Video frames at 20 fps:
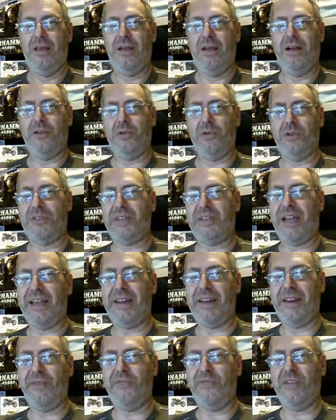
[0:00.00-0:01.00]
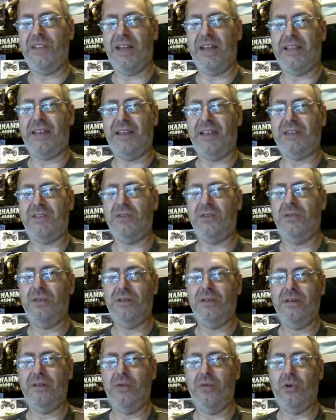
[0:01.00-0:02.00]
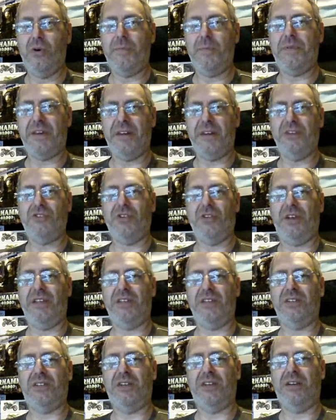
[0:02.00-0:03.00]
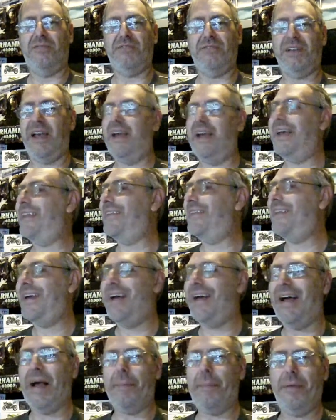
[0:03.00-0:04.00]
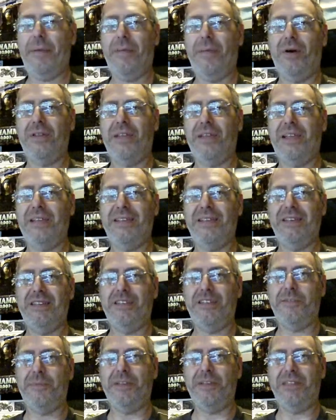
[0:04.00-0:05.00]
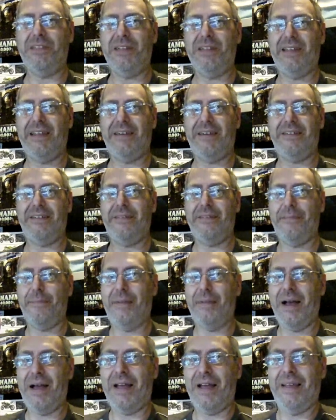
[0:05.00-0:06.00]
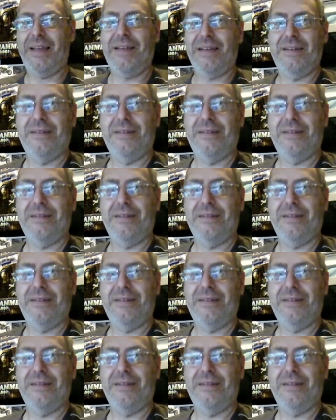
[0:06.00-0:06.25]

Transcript: Hello Styrene Fanatics. Hope you're enjoying yourselves and happy modelling. Speak to you later. Bye.